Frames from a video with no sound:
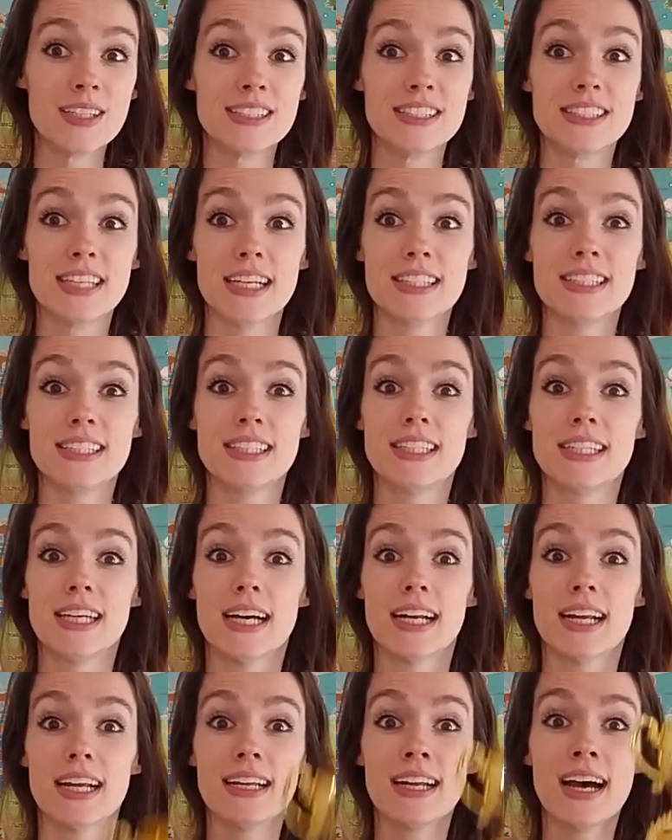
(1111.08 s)
da
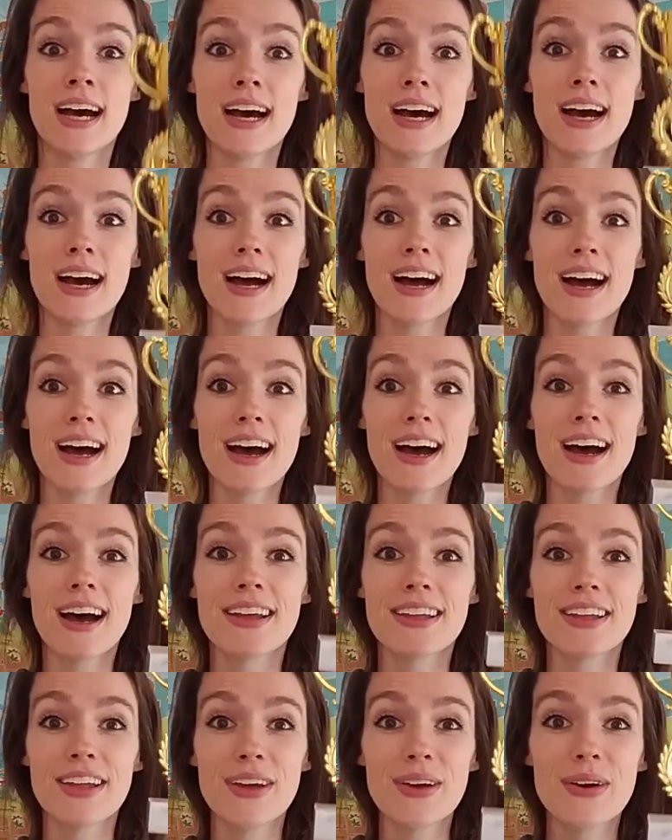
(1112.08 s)
da da da,
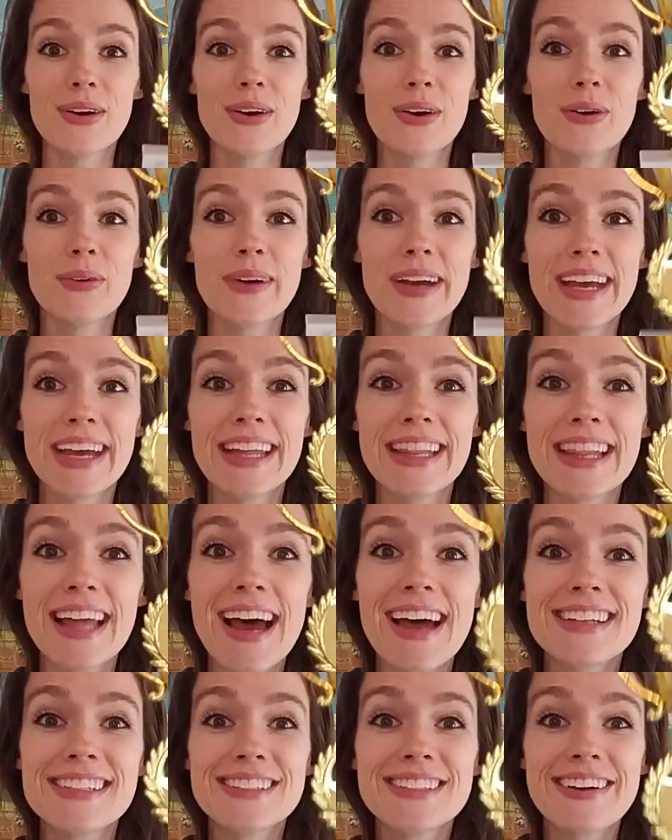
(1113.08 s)
you win
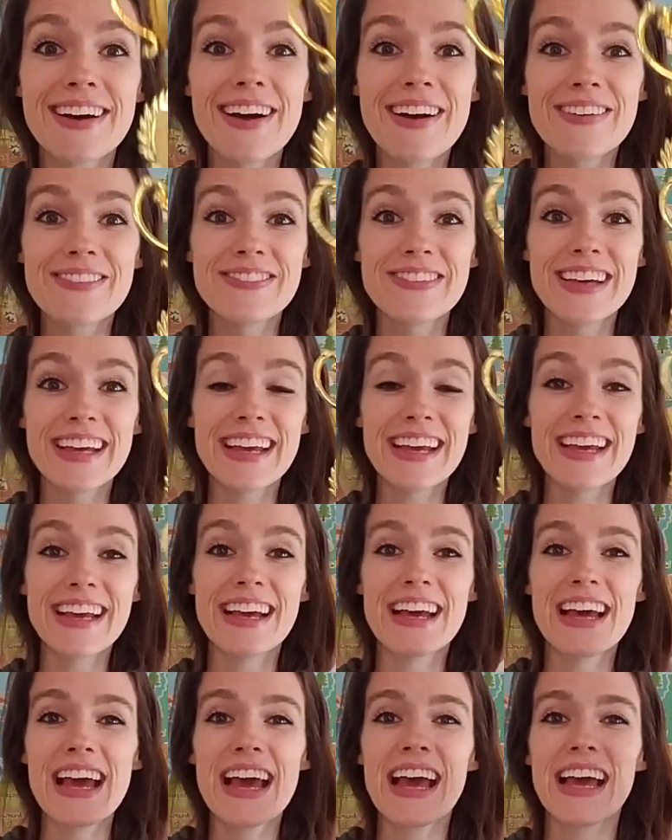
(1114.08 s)
the
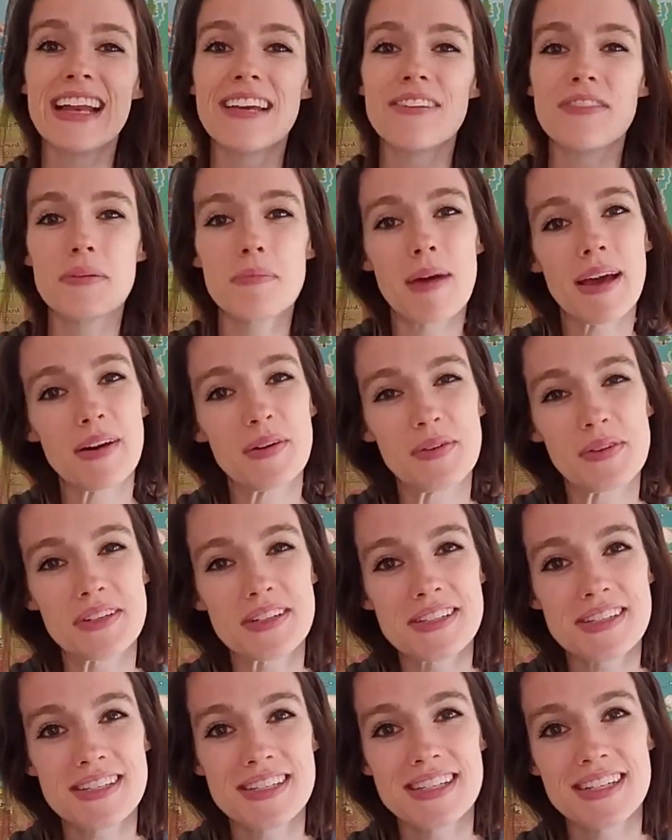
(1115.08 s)
trophy. And even my
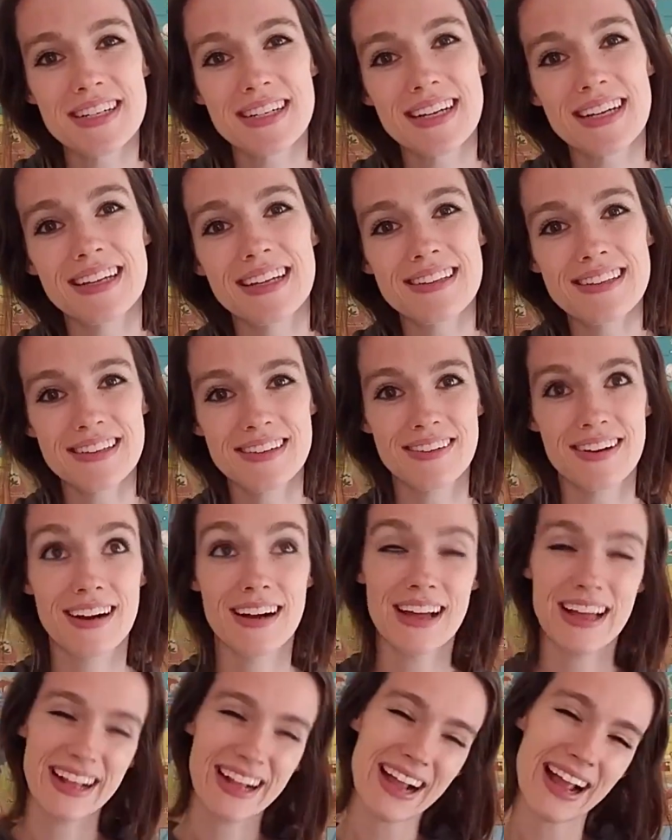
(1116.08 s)
older students who are
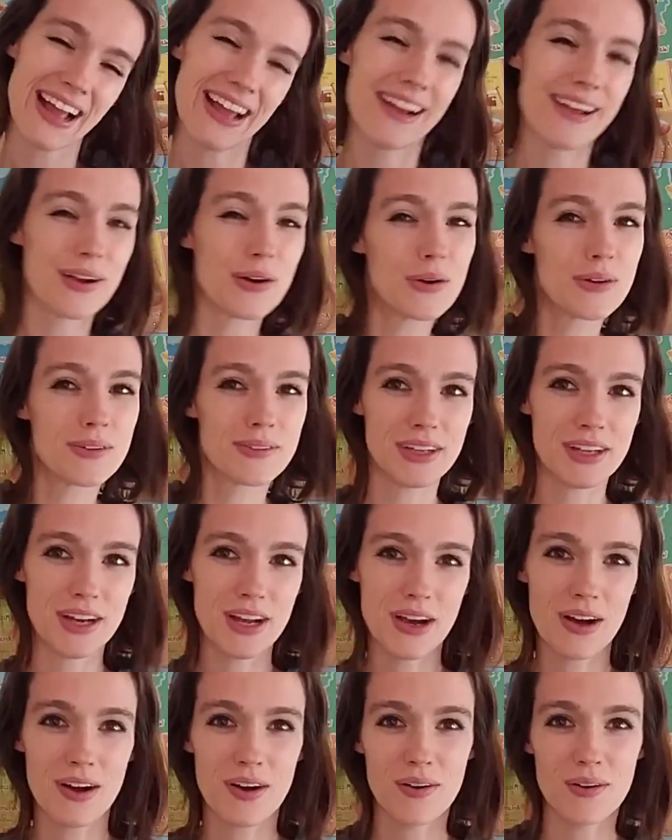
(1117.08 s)
kind of,
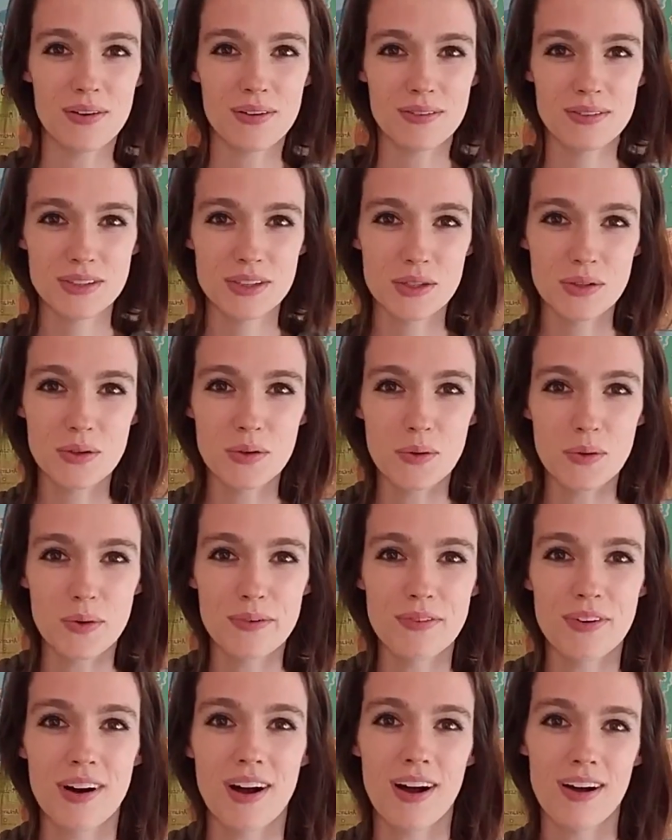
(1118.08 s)
too cool
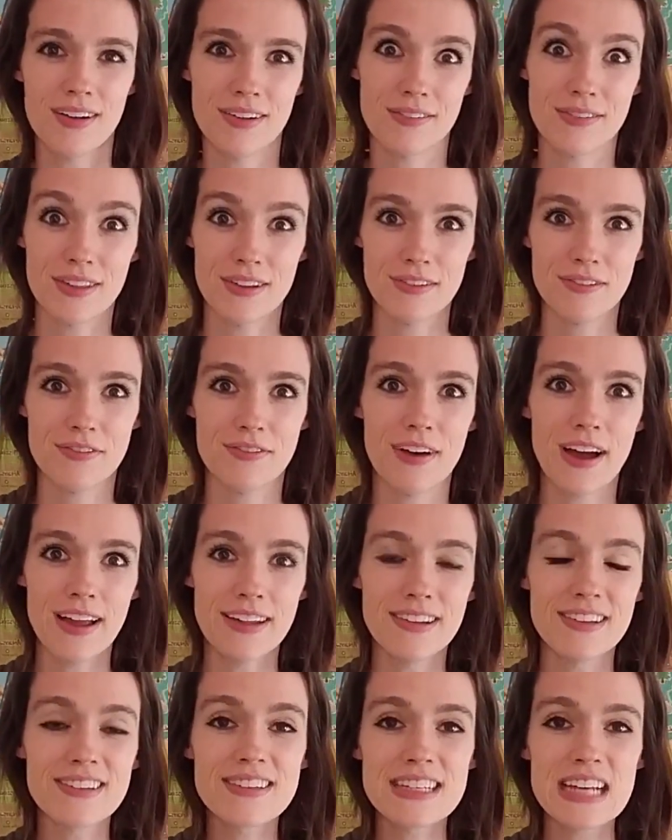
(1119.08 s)
for all of the
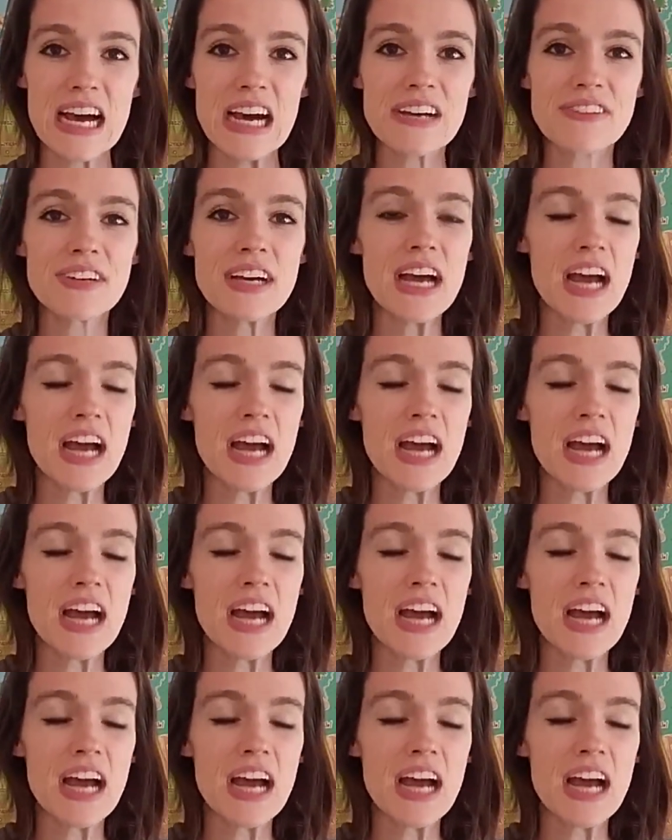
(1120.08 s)
fun stuff,